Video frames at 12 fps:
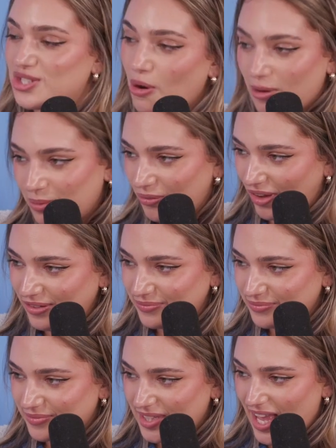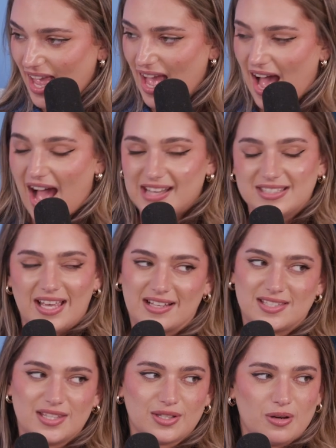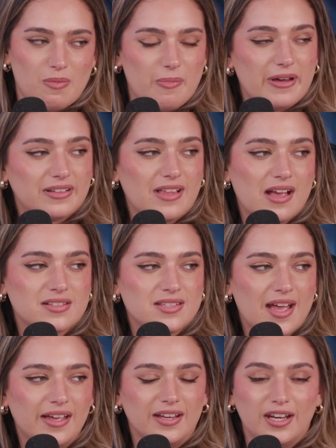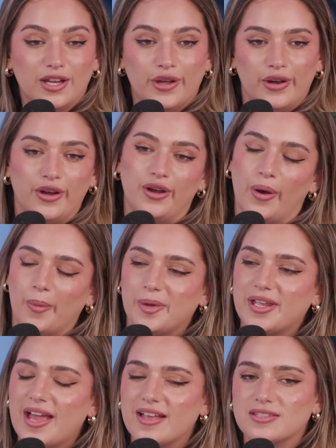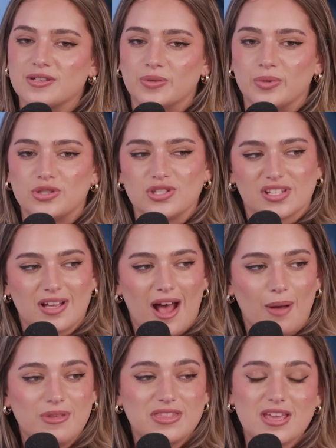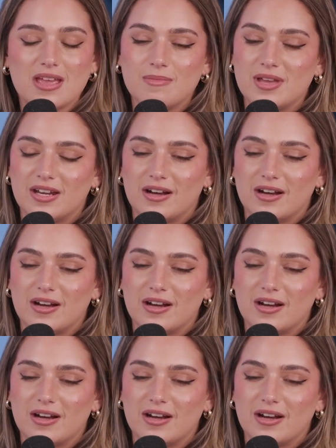V show or movie. Yeah. I texted the group about it last night. Nobody answered, which is a common theme